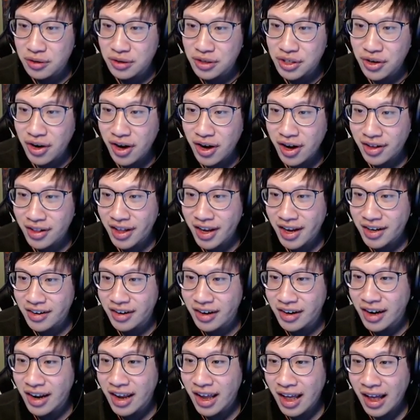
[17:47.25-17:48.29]
strong laner,
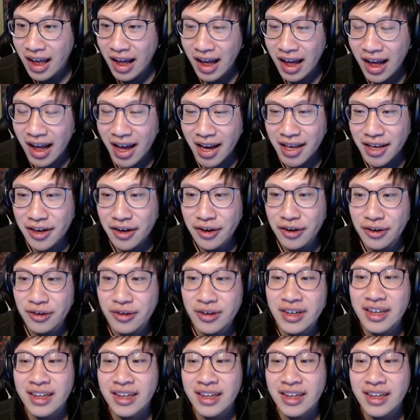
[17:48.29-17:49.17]
Io,